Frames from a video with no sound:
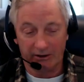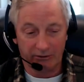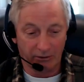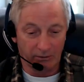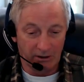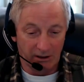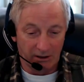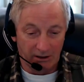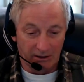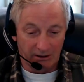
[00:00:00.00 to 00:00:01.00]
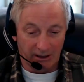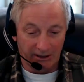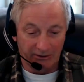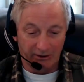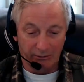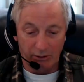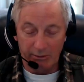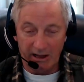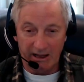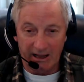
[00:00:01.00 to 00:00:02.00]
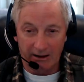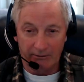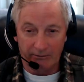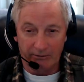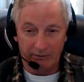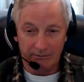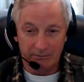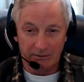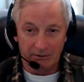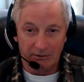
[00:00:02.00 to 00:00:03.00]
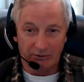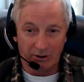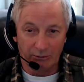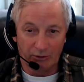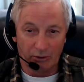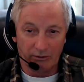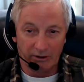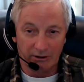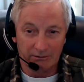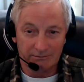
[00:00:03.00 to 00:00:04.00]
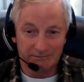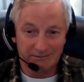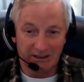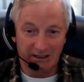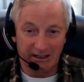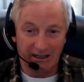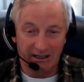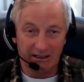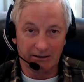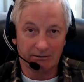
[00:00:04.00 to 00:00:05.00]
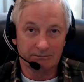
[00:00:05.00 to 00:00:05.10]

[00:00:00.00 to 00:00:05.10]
So I say that we may have some sort of an alien